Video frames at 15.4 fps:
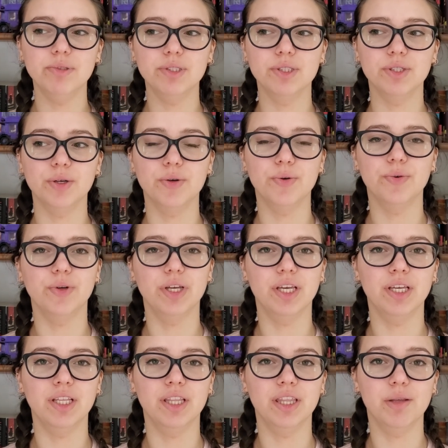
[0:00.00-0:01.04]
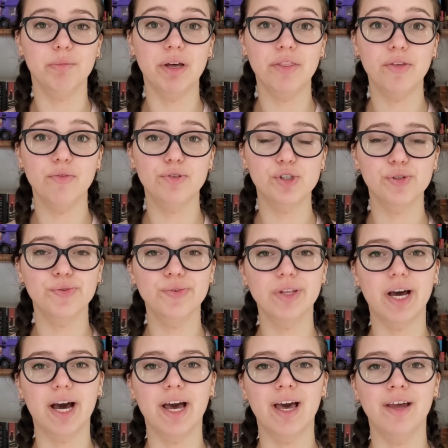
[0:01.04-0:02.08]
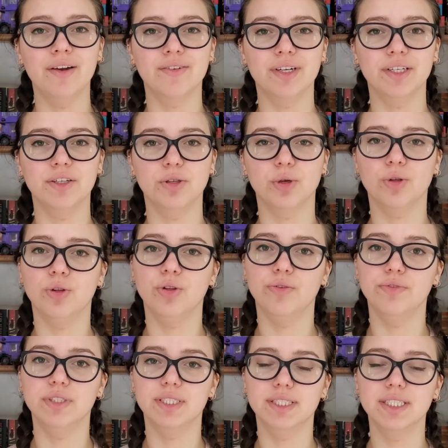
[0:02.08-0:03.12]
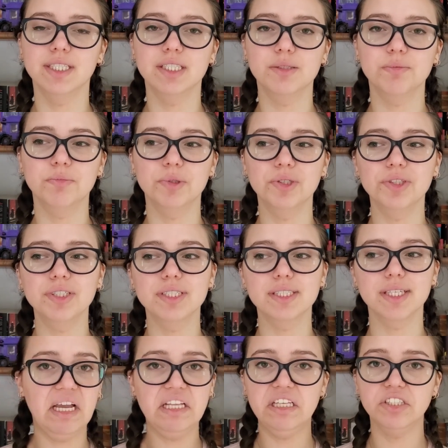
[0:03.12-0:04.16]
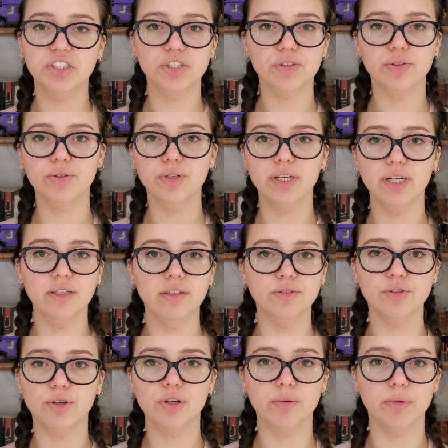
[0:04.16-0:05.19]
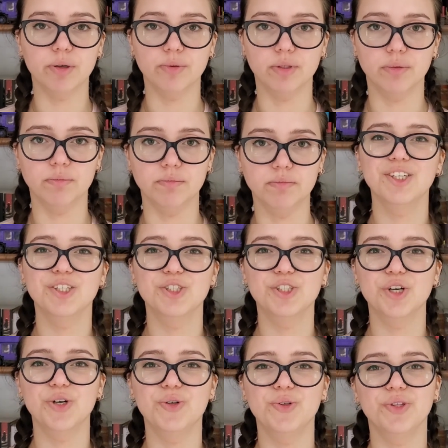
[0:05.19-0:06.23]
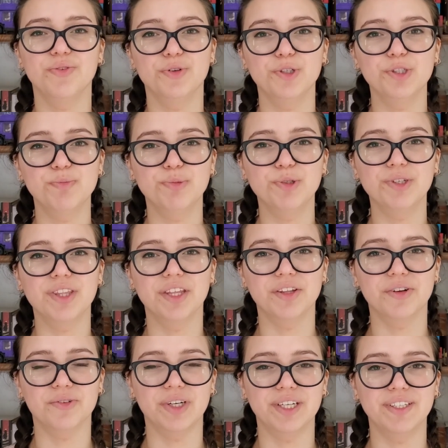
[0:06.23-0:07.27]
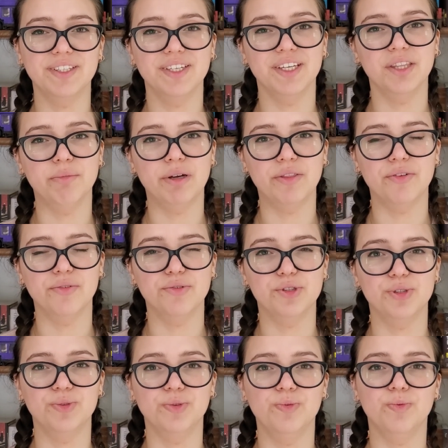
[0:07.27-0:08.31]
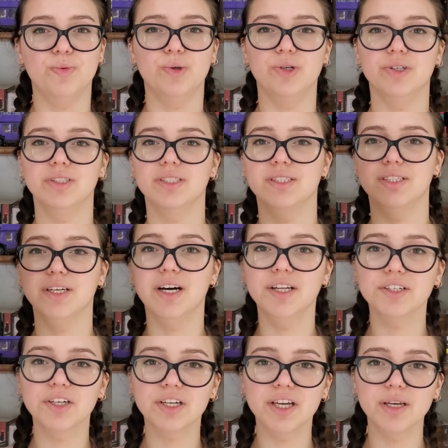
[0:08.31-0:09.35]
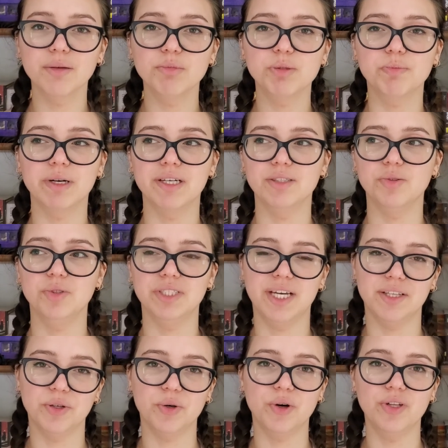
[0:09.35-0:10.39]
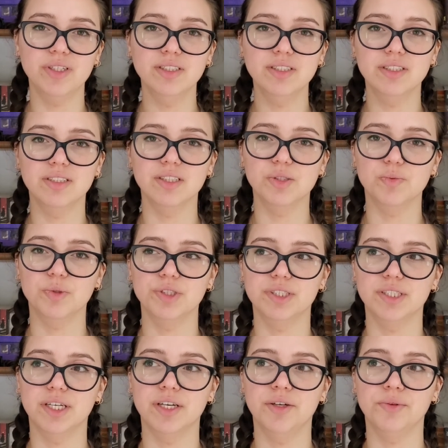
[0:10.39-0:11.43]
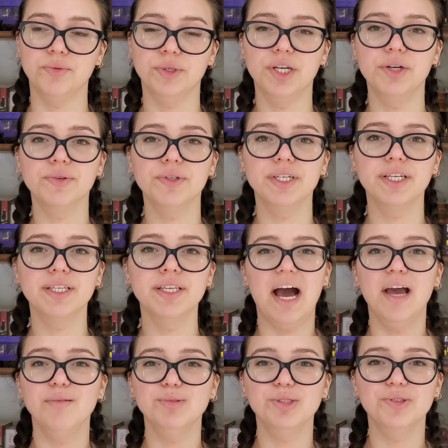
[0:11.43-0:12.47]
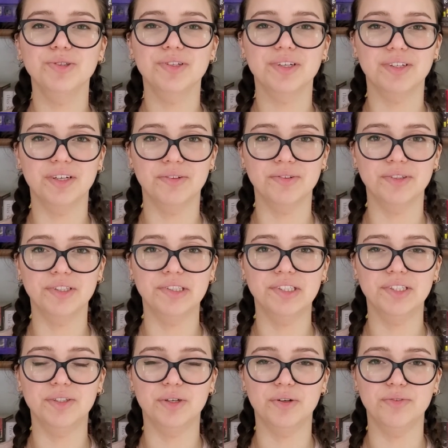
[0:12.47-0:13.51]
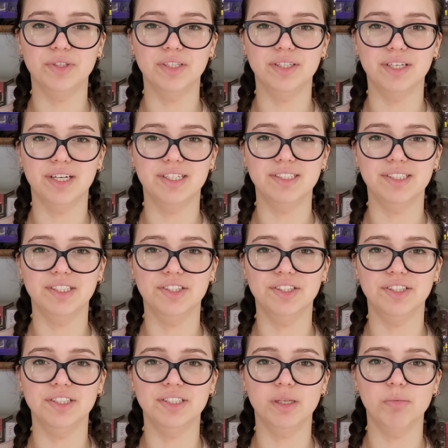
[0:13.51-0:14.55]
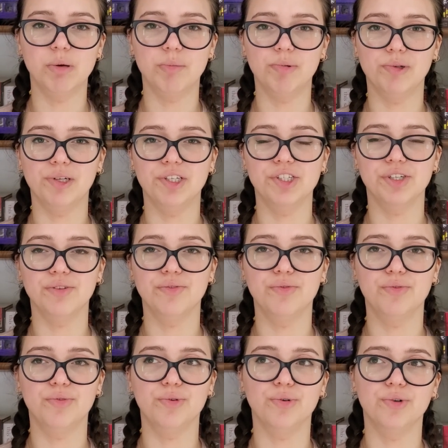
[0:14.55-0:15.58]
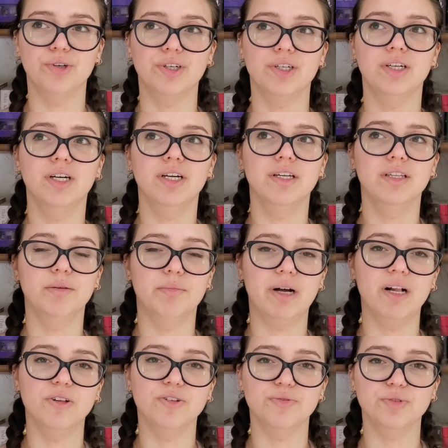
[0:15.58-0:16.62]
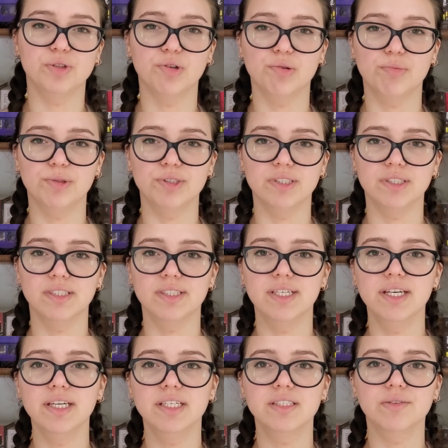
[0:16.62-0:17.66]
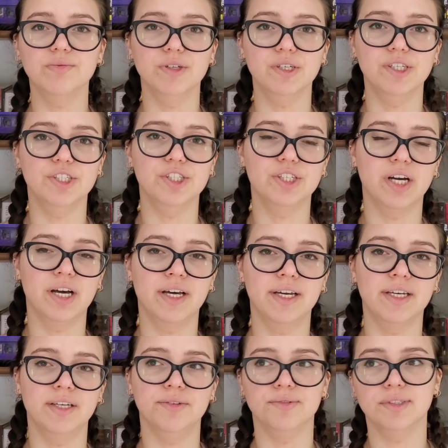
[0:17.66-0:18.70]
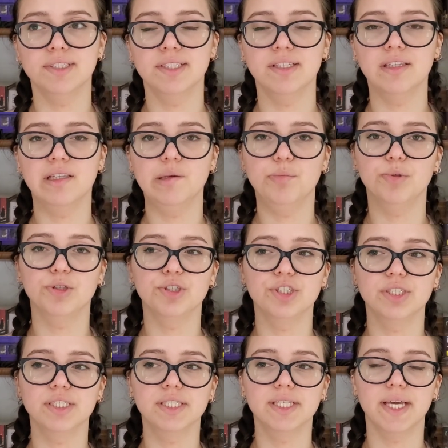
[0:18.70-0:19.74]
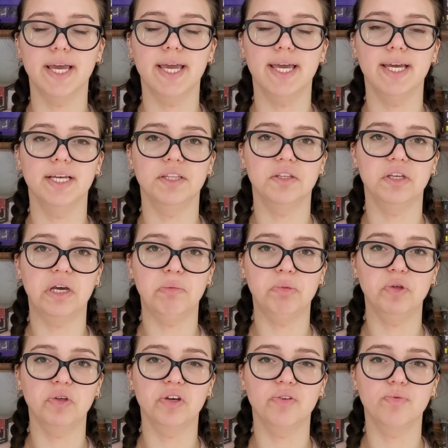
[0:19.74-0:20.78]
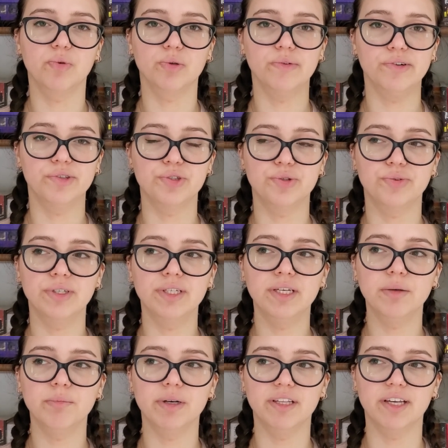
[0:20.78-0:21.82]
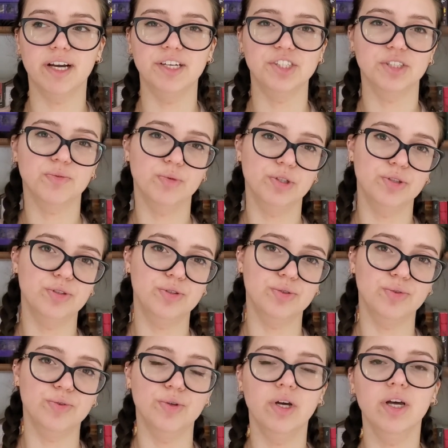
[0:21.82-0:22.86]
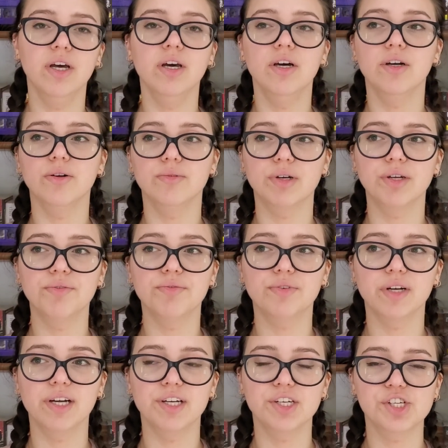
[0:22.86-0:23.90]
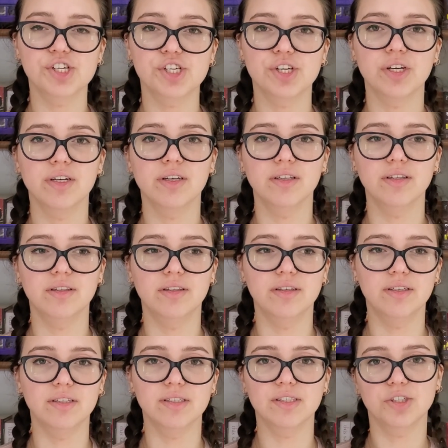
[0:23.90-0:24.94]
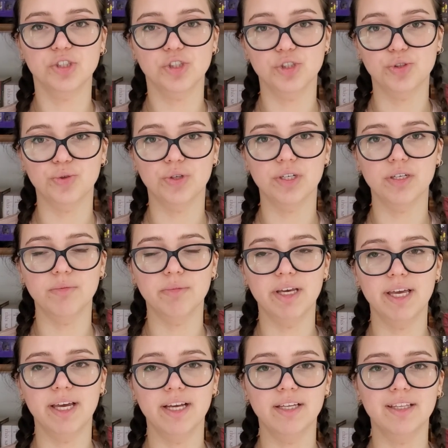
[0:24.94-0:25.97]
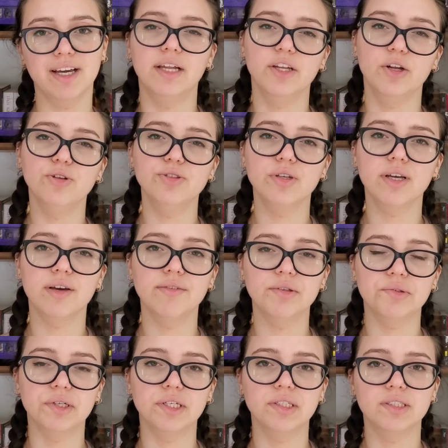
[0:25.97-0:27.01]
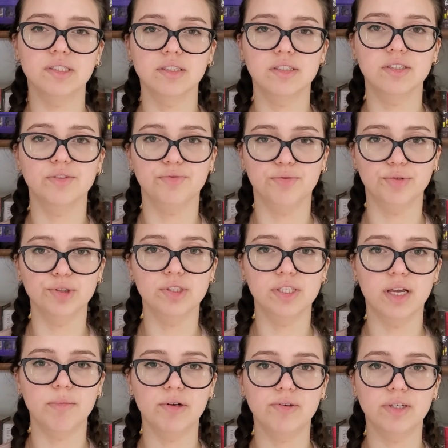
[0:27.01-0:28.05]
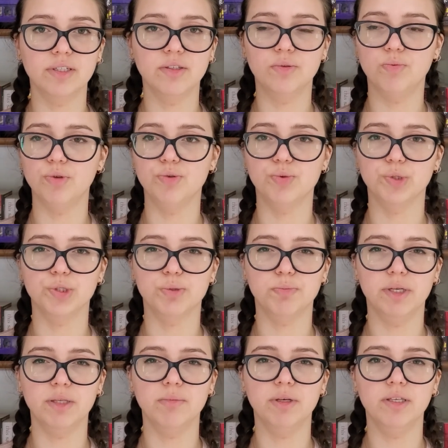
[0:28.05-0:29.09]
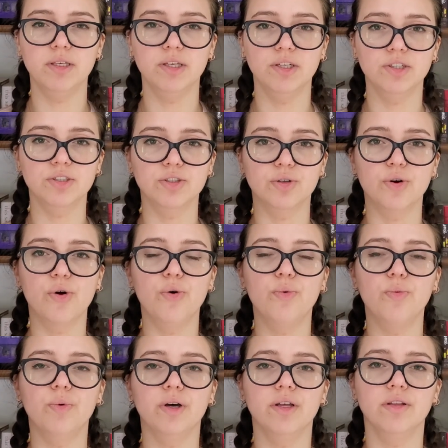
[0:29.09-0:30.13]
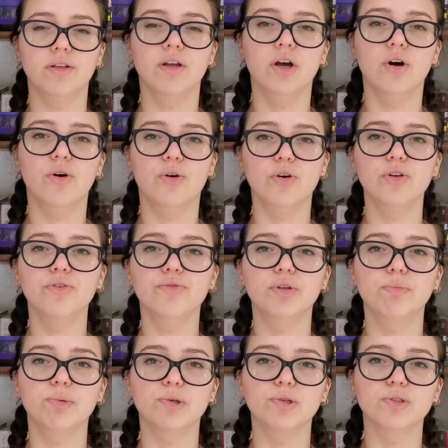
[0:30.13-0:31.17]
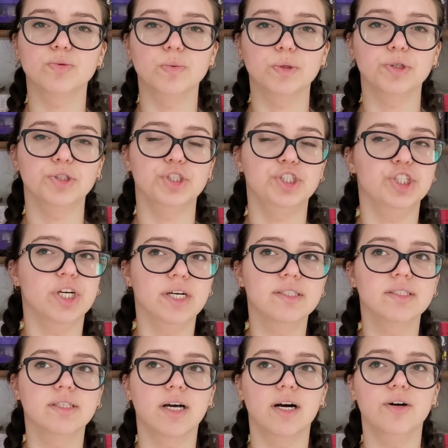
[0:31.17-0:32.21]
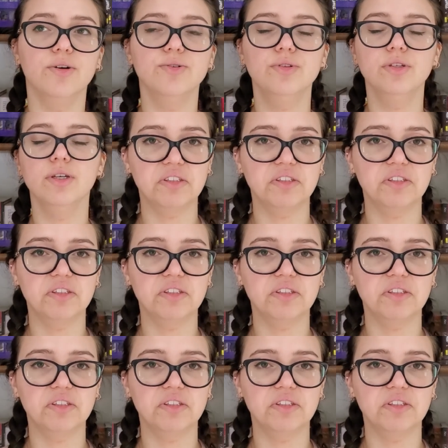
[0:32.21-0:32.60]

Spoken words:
So in the month of June, I read a total of 6 books, and let's just go ahead and talk about them. So the first book that I read in the month of June was The Hunger Games by Suzanne Collins. This was a reread. I'm doing a reread of the entire series in preparation for The Ballad of Songbirds and Snakes, which I recently purchased and I'm looking forward to reading, but I just wanted to refresh this story in my head. And I also haven't read it since the first time I read it, which was many years ago when all of the books were just out.